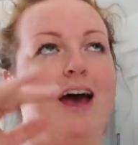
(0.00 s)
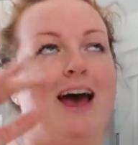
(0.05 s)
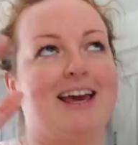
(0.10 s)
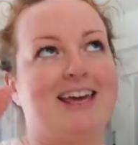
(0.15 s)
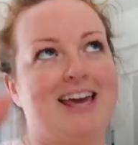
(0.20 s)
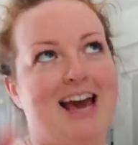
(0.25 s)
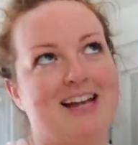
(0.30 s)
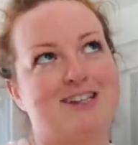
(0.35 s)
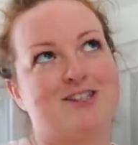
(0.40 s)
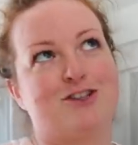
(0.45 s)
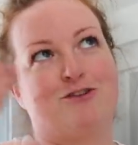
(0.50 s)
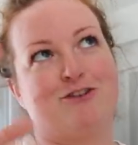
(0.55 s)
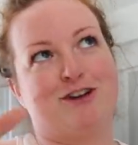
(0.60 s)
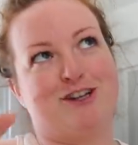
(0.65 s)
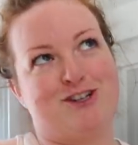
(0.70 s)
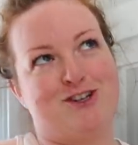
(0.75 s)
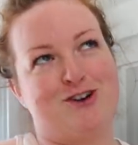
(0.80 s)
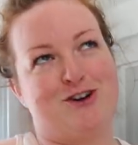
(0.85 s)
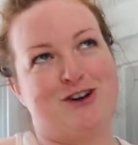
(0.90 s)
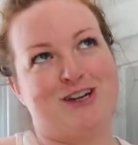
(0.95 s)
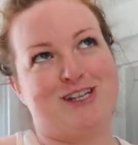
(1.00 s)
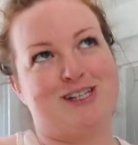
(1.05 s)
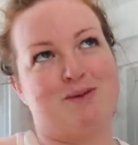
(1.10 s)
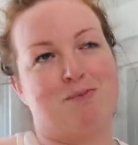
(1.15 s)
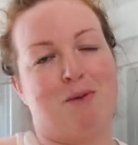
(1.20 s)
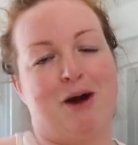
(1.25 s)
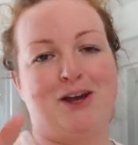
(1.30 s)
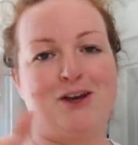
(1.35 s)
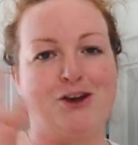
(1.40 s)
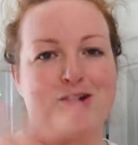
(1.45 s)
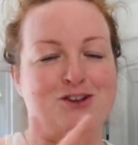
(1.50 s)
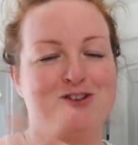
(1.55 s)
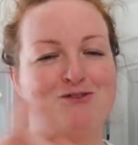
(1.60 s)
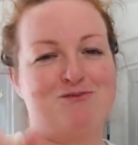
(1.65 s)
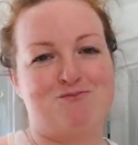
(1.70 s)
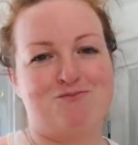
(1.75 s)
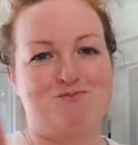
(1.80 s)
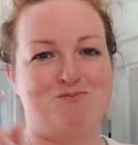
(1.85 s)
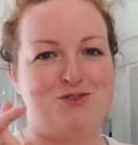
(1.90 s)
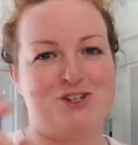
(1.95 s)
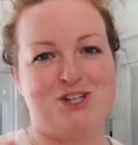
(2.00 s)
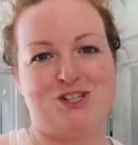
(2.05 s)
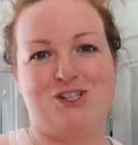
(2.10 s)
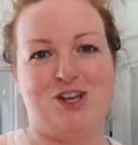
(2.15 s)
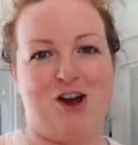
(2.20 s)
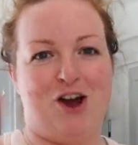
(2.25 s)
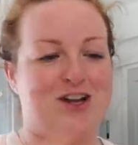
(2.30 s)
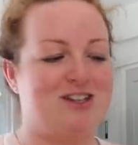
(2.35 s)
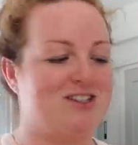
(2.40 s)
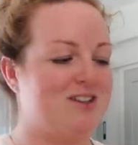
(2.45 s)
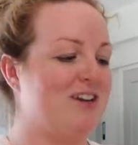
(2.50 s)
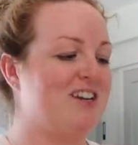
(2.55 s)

a category choice, but I couldn't decide.